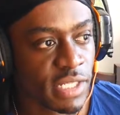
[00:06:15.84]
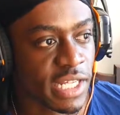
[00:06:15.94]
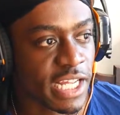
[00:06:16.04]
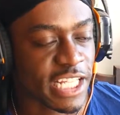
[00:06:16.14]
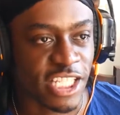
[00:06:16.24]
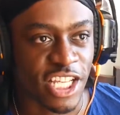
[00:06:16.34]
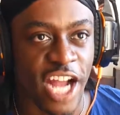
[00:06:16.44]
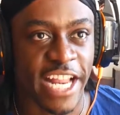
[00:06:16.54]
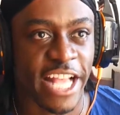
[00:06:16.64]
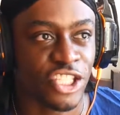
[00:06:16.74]
It's
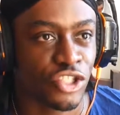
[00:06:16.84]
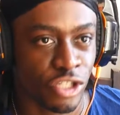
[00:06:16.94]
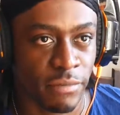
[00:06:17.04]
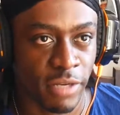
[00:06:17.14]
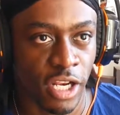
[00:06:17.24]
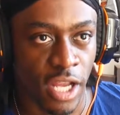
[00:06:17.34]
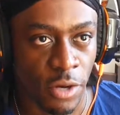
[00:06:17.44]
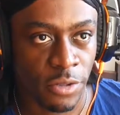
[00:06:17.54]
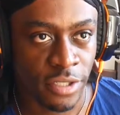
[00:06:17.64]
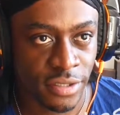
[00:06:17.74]
not extremely
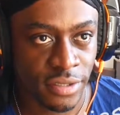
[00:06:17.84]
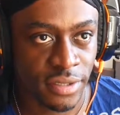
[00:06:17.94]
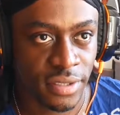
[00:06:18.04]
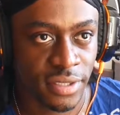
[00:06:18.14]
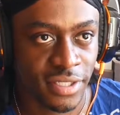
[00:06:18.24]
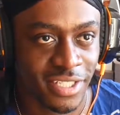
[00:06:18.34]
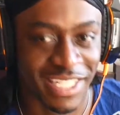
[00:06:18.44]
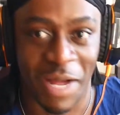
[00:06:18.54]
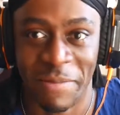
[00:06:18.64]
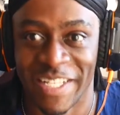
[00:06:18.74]
loud.
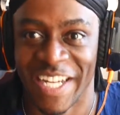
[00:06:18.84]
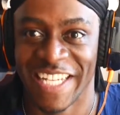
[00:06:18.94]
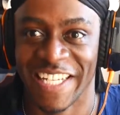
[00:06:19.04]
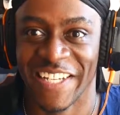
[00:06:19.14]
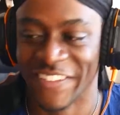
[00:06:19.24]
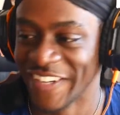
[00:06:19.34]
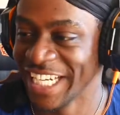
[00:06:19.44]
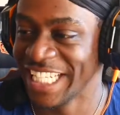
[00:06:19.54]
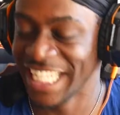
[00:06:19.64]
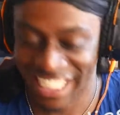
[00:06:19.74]
I'm talking loud, right?